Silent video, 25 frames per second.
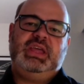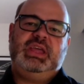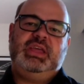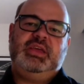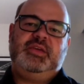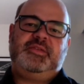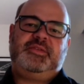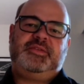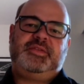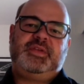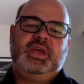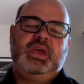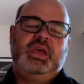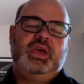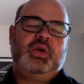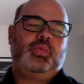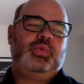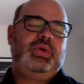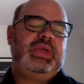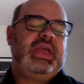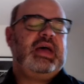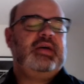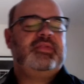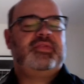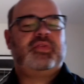If
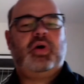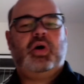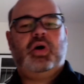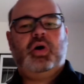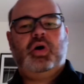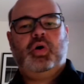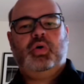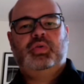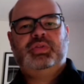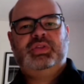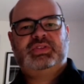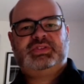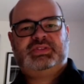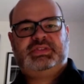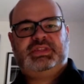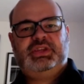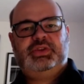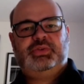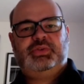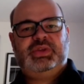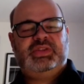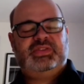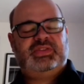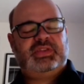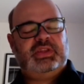we have all these
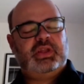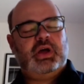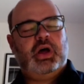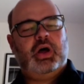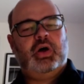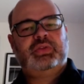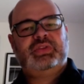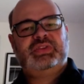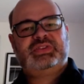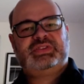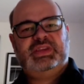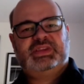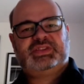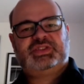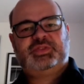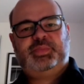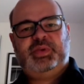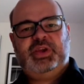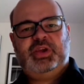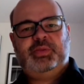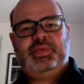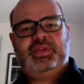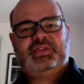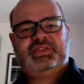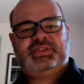theories and all these
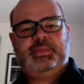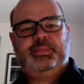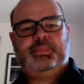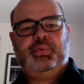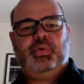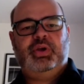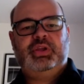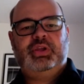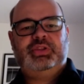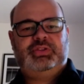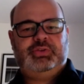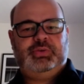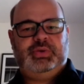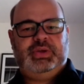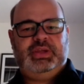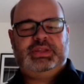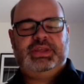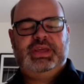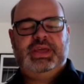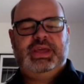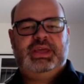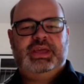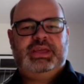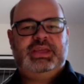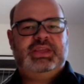experiments to point to
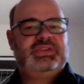it,